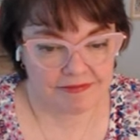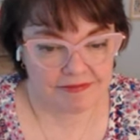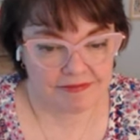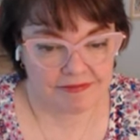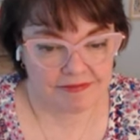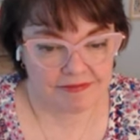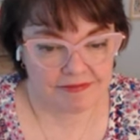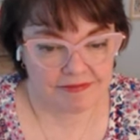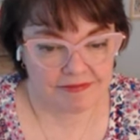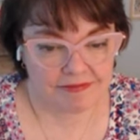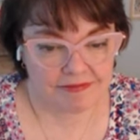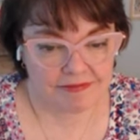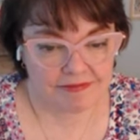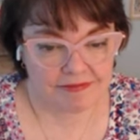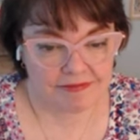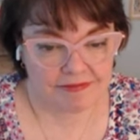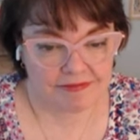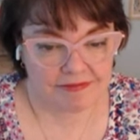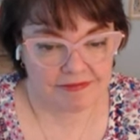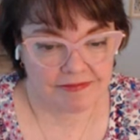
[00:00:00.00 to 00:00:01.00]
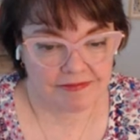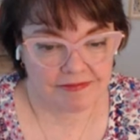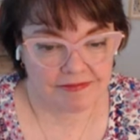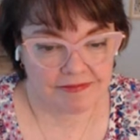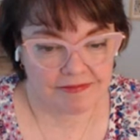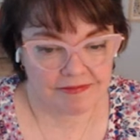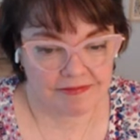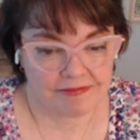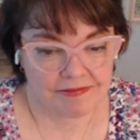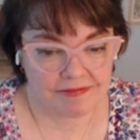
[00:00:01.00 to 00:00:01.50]

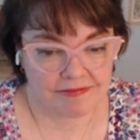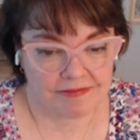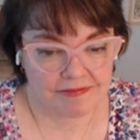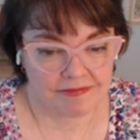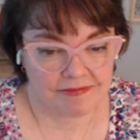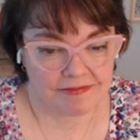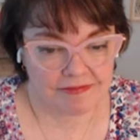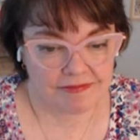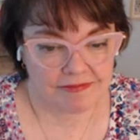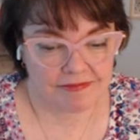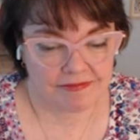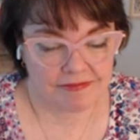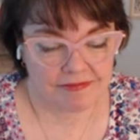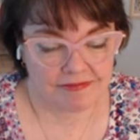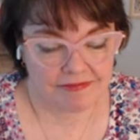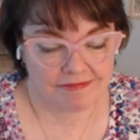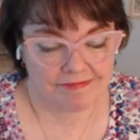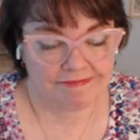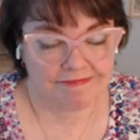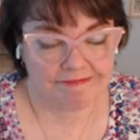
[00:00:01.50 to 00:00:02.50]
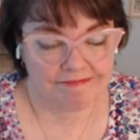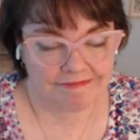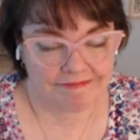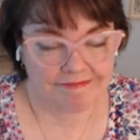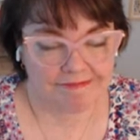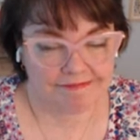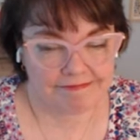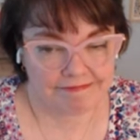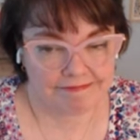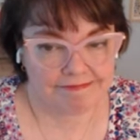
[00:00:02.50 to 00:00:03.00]

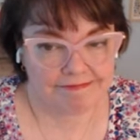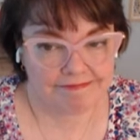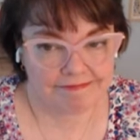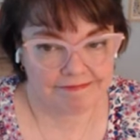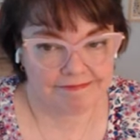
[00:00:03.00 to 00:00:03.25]
No words are spoken by the person on screen.